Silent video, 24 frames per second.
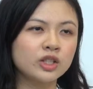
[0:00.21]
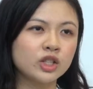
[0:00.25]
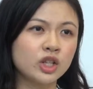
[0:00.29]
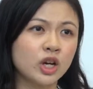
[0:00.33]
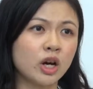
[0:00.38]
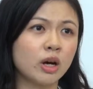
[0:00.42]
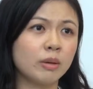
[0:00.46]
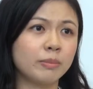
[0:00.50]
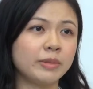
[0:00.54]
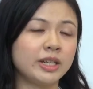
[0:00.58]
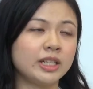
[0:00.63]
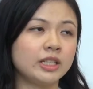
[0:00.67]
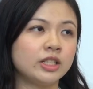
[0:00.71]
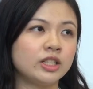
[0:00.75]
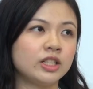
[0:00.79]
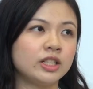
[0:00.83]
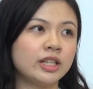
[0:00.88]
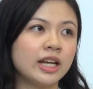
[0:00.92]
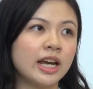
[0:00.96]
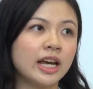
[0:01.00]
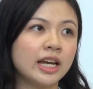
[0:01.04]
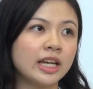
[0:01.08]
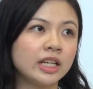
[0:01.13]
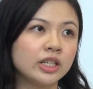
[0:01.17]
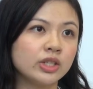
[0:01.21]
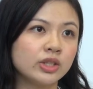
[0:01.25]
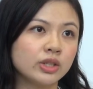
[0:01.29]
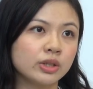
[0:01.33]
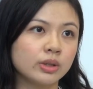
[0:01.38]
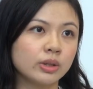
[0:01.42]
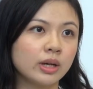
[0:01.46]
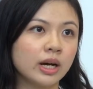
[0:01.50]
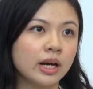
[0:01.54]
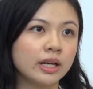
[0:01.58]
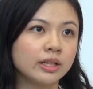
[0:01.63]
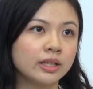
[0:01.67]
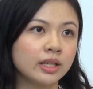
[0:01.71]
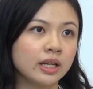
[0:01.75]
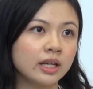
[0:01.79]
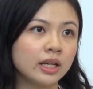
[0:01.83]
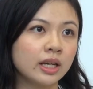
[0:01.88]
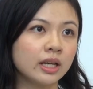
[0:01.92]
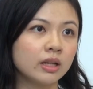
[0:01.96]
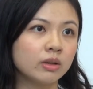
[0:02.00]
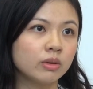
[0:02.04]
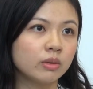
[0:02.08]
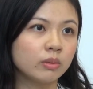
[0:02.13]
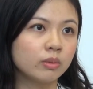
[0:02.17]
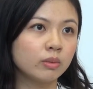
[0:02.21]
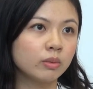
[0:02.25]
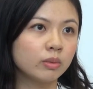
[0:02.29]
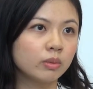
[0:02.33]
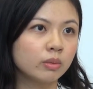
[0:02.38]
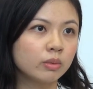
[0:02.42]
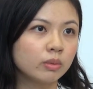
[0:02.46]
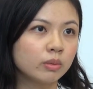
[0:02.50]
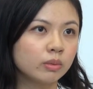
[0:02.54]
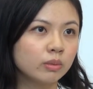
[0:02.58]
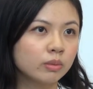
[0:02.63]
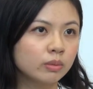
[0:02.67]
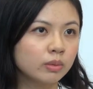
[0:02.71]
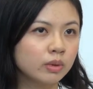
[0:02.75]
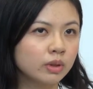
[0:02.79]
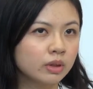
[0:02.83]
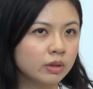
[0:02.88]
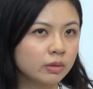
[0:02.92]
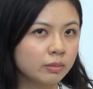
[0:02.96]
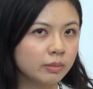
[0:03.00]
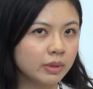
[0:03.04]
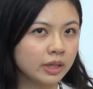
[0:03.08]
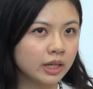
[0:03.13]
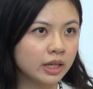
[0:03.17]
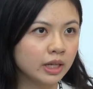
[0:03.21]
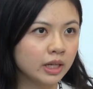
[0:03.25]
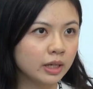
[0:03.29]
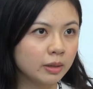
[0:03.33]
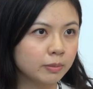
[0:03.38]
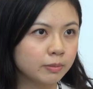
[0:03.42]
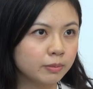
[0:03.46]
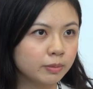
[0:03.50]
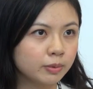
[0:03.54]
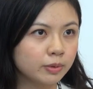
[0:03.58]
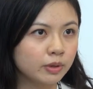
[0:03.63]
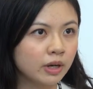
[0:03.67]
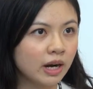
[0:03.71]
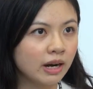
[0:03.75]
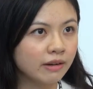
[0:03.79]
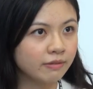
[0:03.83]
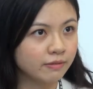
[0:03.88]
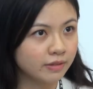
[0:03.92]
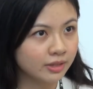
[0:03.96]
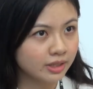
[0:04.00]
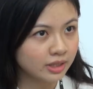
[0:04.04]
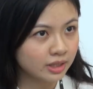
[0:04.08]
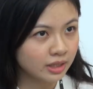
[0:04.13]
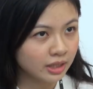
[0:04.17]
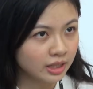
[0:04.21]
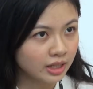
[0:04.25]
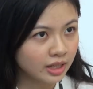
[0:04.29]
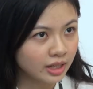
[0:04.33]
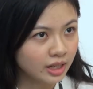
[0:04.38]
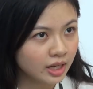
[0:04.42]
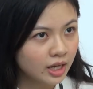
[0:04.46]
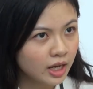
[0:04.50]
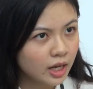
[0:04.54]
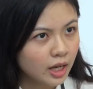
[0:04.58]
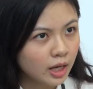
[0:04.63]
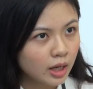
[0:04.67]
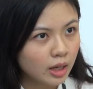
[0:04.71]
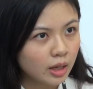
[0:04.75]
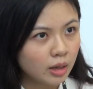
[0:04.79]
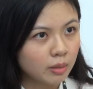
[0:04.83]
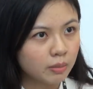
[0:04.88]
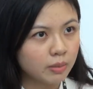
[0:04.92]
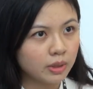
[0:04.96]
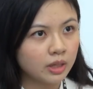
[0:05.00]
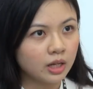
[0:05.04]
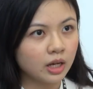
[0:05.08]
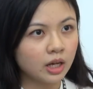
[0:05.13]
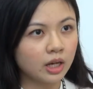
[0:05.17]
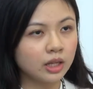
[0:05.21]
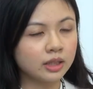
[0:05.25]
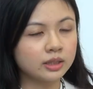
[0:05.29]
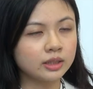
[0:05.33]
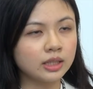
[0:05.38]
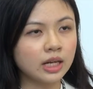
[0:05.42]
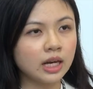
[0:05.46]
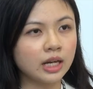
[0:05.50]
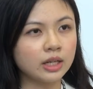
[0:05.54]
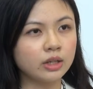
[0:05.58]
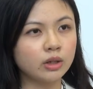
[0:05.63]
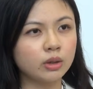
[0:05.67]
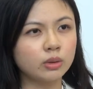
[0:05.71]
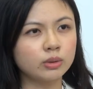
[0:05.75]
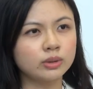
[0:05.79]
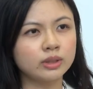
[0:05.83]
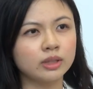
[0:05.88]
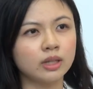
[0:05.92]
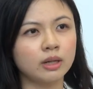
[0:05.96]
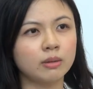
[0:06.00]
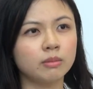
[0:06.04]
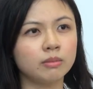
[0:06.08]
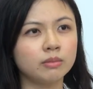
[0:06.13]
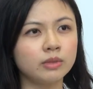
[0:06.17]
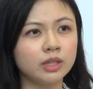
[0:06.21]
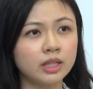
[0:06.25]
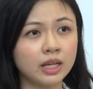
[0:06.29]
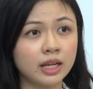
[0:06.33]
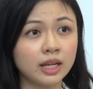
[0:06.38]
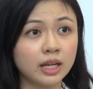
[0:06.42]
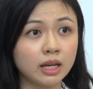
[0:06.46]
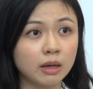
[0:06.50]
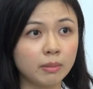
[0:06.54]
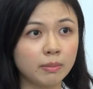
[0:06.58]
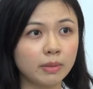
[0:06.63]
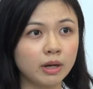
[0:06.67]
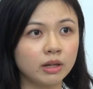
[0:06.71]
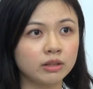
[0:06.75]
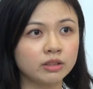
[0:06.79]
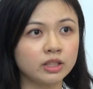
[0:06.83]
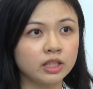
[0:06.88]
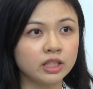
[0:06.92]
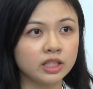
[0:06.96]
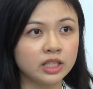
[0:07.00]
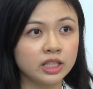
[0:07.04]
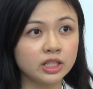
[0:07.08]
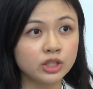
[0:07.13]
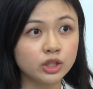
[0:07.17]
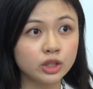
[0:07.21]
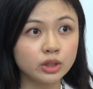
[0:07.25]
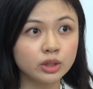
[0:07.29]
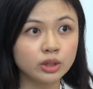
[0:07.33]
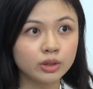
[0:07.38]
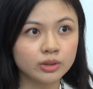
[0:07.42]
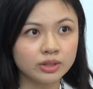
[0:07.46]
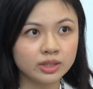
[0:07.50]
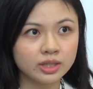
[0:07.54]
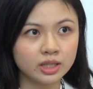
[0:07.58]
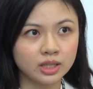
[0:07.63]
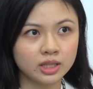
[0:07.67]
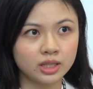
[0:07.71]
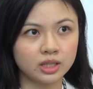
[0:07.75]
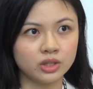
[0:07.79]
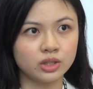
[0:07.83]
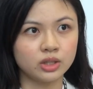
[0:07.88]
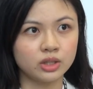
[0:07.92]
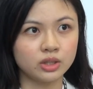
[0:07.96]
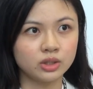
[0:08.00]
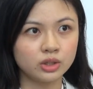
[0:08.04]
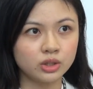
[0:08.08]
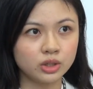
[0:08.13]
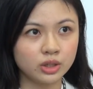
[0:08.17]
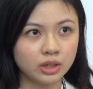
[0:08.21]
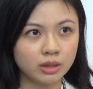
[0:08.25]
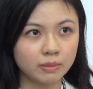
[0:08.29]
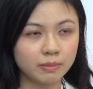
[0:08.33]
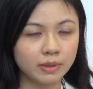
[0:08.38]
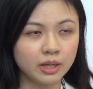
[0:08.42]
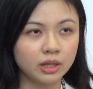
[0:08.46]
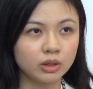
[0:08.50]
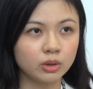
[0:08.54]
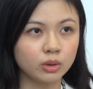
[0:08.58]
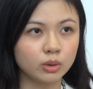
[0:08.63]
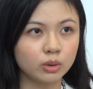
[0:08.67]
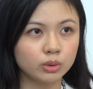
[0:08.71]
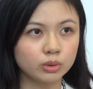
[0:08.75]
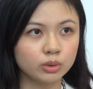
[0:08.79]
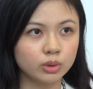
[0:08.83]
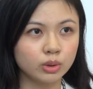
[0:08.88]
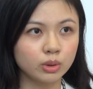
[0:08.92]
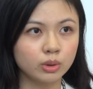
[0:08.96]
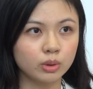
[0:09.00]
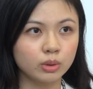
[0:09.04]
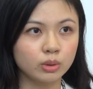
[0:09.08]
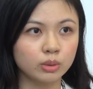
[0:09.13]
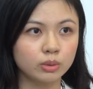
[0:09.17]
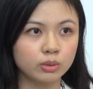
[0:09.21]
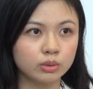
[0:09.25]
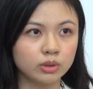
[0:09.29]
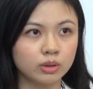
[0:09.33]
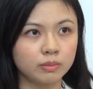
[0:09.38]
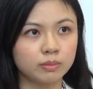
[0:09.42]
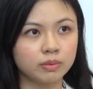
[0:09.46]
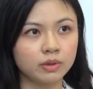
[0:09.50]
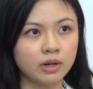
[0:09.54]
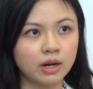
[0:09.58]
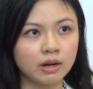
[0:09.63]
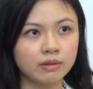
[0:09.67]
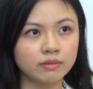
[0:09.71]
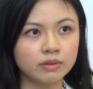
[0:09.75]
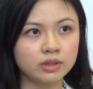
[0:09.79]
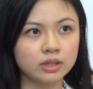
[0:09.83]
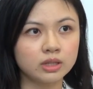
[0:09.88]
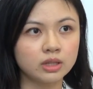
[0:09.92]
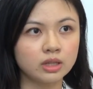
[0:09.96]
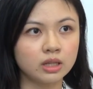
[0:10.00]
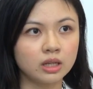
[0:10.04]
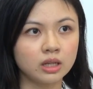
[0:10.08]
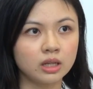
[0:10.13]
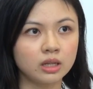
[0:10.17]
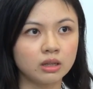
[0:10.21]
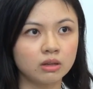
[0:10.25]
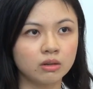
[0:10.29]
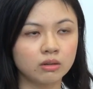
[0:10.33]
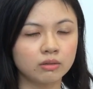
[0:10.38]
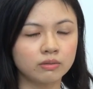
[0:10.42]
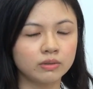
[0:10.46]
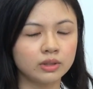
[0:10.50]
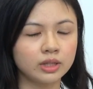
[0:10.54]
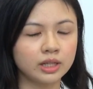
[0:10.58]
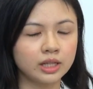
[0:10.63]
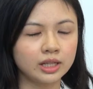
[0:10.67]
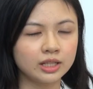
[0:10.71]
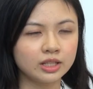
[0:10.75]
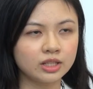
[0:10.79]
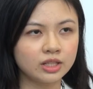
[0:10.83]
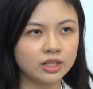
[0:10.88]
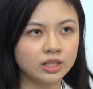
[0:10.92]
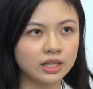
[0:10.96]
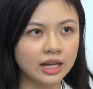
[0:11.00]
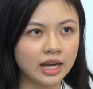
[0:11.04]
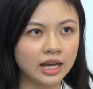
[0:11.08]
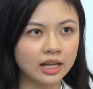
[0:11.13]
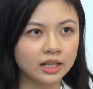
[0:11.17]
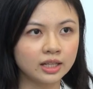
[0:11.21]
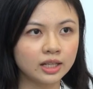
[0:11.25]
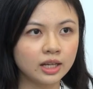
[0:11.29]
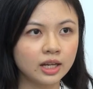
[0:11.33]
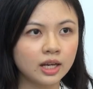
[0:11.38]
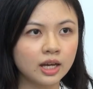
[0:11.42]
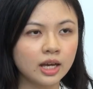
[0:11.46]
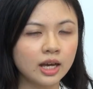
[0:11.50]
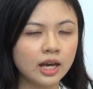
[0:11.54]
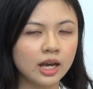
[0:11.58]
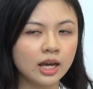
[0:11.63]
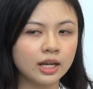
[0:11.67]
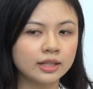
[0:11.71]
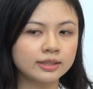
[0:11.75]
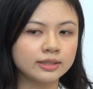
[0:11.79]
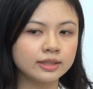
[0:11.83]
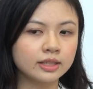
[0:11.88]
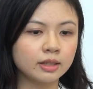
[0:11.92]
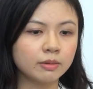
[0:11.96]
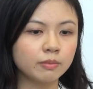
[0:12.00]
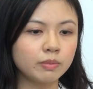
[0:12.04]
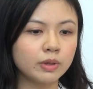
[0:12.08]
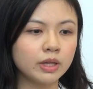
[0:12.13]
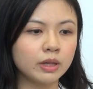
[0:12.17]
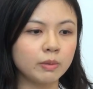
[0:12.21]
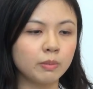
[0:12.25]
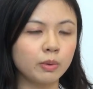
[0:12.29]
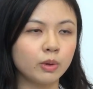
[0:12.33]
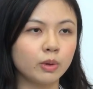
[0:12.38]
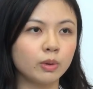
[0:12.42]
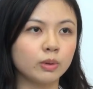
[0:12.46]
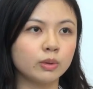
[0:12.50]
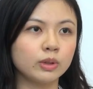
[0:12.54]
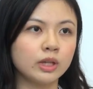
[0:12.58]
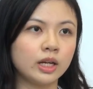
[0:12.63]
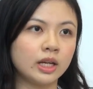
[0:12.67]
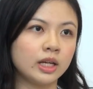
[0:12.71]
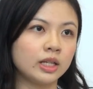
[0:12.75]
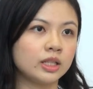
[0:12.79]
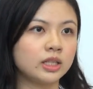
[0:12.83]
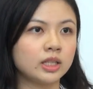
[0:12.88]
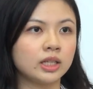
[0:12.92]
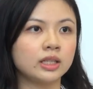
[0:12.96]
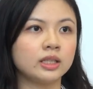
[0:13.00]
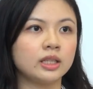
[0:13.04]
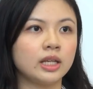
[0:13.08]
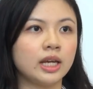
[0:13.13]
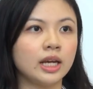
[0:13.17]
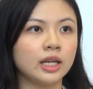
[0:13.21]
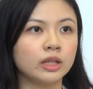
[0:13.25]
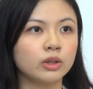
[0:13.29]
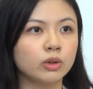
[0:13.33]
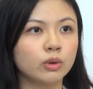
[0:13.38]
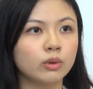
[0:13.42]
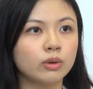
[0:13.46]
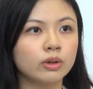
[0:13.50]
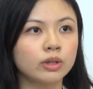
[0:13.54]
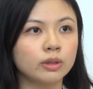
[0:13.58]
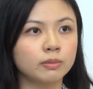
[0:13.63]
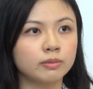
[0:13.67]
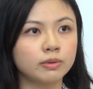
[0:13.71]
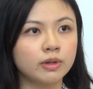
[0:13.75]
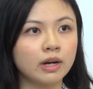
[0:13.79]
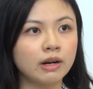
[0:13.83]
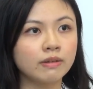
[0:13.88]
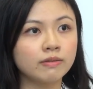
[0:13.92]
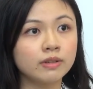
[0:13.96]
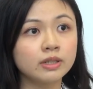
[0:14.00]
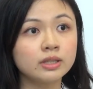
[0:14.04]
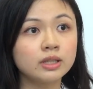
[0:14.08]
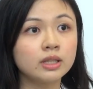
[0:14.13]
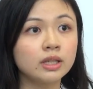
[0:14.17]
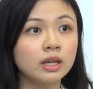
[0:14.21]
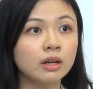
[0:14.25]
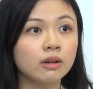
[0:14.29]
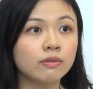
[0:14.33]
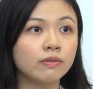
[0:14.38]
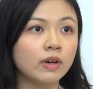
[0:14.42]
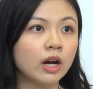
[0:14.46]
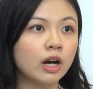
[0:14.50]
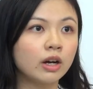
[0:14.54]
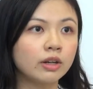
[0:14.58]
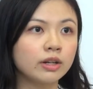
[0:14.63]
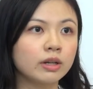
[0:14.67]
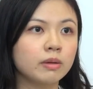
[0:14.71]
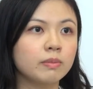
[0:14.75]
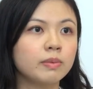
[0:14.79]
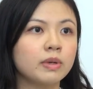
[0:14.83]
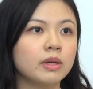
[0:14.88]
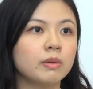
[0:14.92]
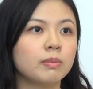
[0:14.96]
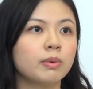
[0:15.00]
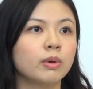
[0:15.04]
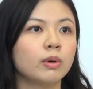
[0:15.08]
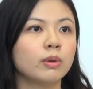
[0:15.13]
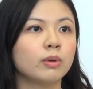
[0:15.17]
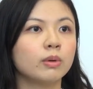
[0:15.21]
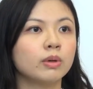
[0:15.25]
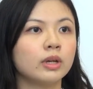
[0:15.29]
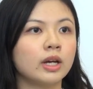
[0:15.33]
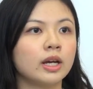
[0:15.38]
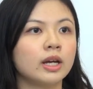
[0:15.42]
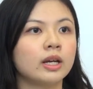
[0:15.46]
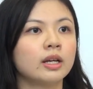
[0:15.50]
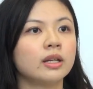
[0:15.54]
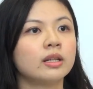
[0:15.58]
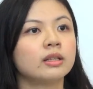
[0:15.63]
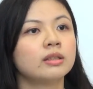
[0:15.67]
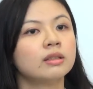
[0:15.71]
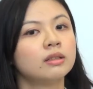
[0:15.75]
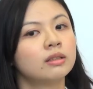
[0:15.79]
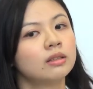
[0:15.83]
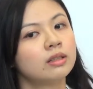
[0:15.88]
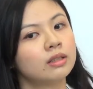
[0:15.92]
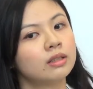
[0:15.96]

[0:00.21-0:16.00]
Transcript: top internet issue. I think it will be privacy because I know something about the digital citizenship and also the privacy of the internet. And some people, they just ignore the privacy of other people and